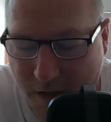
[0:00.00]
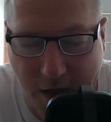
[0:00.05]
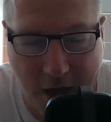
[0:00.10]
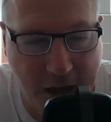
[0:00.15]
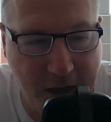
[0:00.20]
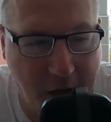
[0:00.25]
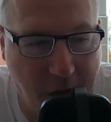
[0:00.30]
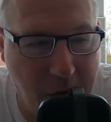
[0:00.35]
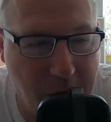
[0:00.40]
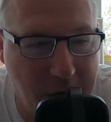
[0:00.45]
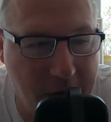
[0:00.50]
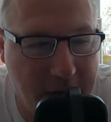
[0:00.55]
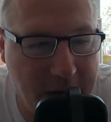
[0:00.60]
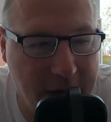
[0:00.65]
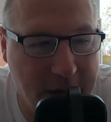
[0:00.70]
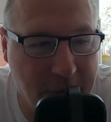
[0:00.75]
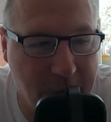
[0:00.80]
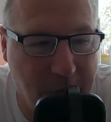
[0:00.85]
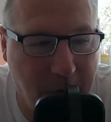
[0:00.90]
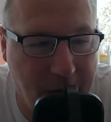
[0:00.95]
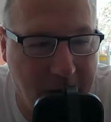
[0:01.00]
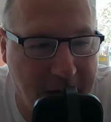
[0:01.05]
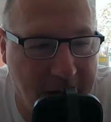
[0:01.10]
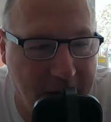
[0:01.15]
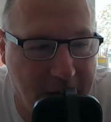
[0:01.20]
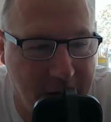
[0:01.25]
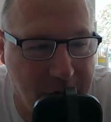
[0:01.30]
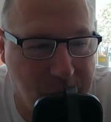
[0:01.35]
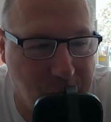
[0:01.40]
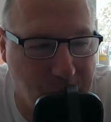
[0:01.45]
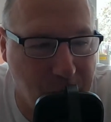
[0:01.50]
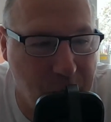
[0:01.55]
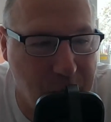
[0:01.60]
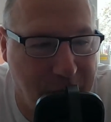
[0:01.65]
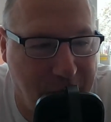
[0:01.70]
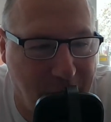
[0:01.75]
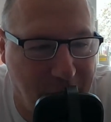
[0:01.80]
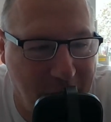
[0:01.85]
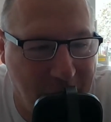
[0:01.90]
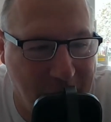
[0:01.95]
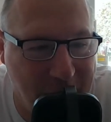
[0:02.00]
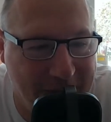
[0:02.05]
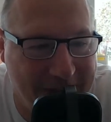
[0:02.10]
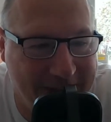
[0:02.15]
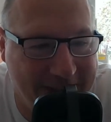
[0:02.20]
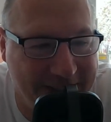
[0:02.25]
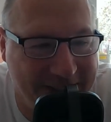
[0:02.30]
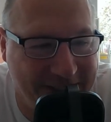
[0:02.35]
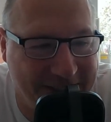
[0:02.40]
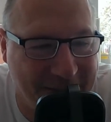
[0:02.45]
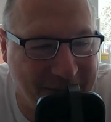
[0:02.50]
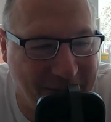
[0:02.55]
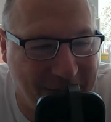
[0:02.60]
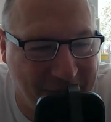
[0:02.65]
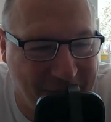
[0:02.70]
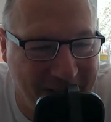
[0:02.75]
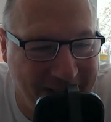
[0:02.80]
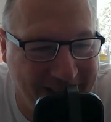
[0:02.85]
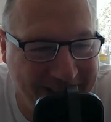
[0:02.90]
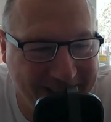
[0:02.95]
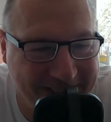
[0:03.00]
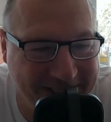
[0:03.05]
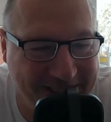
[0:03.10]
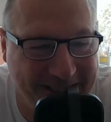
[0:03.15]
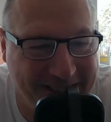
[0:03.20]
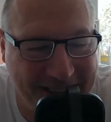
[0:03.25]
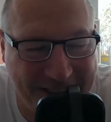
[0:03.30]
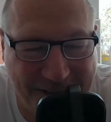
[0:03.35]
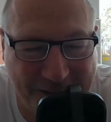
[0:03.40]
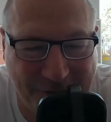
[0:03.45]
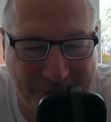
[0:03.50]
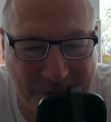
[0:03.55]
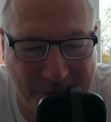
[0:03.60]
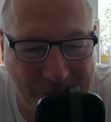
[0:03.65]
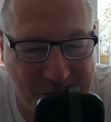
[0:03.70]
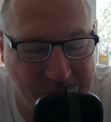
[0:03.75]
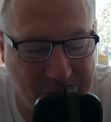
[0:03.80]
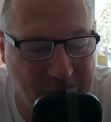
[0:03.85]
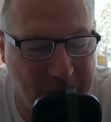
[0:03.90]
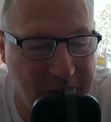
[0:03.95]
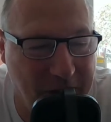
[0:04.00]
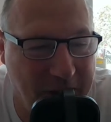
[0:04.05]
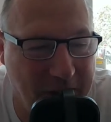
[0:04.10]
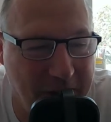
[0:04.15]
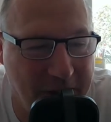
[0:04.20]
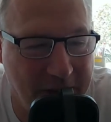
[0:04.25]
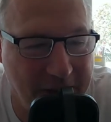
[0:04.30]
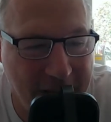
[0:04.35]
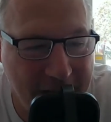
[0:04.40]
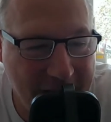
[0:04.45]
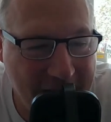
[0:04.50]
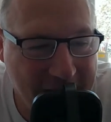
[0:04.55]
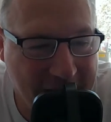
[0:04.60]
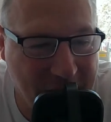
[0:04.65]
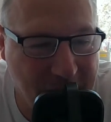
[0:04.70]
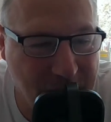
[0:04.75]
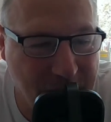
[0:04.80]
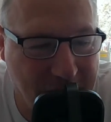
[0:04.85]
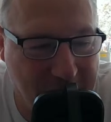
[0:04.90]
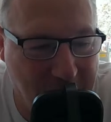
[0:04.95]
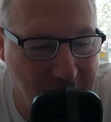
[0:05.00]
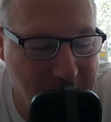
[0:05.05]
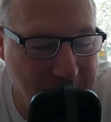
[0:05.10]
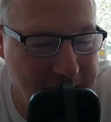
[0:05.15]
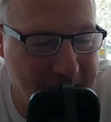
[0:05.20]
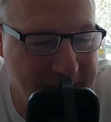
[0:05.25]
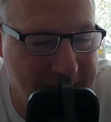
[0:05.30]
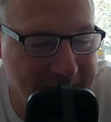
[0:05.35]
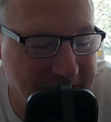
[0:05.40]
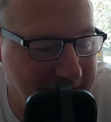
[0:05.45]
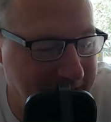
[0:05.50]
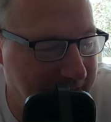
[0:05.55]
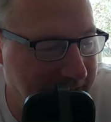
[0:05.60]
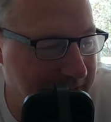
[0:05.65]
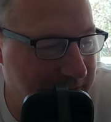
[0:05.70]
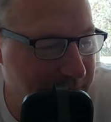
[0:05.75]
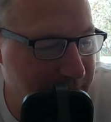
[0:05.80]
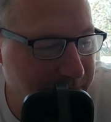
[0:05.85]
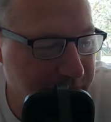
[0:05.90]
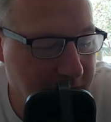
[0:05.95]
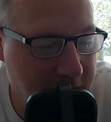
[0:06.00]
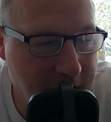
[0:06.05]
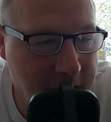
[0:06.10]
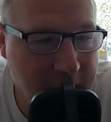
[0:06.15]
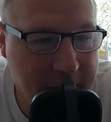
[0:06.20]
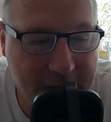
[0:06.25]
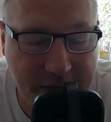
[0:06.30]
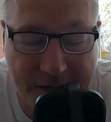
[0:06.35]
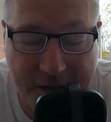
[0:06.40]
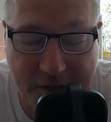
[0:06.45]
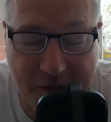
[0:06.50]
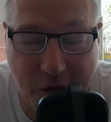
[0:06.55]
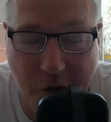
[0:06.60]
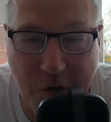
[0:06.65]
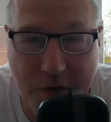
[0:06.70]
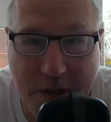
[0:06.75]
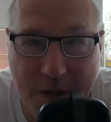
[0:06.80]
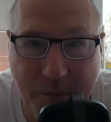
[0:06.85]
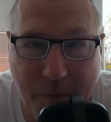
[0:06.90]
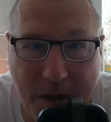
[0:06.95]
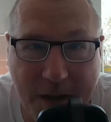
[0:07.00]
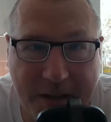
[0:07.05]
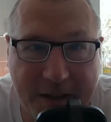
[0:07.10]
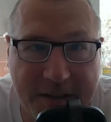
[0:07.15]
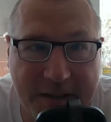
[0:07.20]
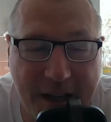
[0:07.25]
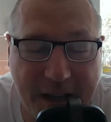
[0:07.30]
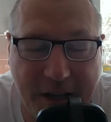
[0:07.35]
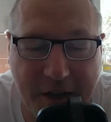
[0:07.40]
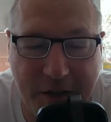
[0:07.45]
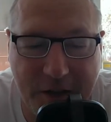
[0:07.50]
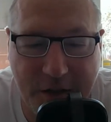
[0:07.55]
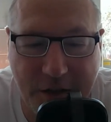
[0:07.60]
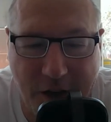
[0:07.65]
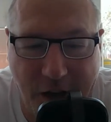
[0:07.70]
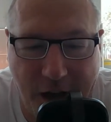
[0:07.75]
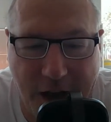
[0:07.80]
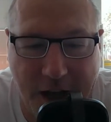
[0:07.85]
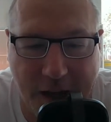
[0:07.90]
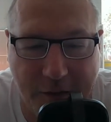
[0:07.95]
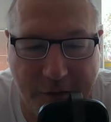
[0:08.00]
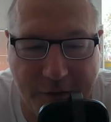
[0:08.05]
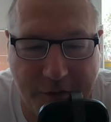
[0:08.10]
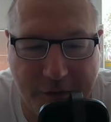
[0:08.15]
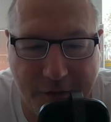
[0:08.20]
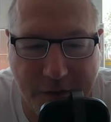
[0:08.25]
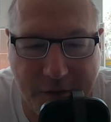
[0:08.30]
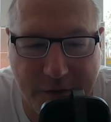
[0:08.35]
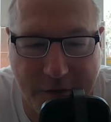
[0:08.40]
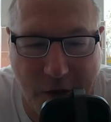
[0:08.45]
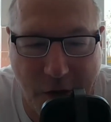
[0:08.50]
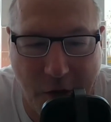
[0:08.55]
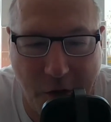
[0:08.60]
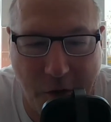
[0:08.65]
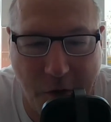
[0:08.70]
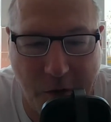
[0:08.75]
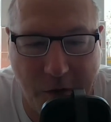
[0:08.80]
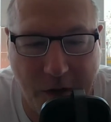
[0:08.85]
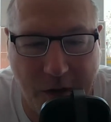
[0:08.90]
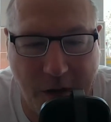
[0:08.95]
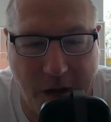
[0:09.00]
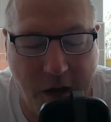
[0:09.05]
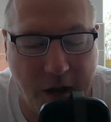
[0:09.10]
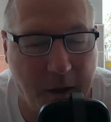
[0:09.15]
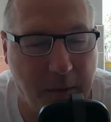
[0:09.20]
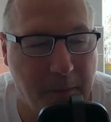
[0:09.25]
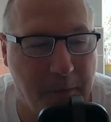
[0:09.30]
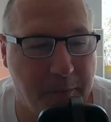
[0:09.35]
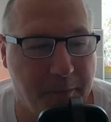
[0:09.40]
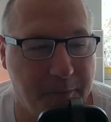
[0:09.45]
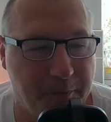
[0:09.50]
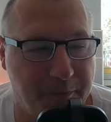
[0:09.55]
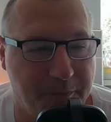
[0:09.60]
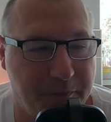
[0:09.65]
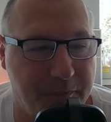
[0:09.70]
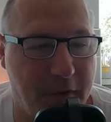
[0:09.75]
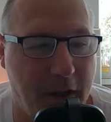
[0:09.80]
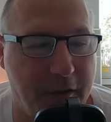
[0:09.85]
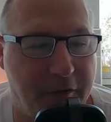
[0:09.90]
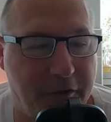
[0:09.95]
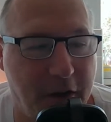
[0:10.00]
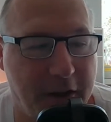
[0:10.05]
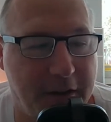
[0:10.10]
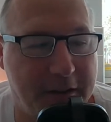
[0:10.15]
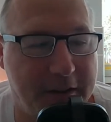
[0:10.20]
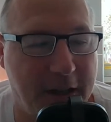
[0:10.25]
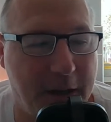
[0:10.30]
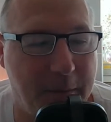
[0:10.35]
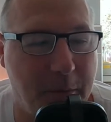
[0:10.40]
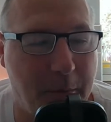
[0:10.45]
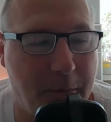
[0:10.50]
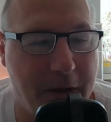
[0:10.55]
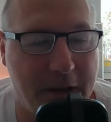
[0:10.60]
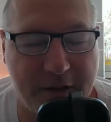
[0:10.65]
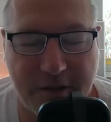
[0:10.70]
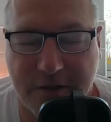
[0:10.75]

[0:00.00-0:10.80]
only my true followers can subscribe, can give me comments today. This is only my second live, so if I seem a bit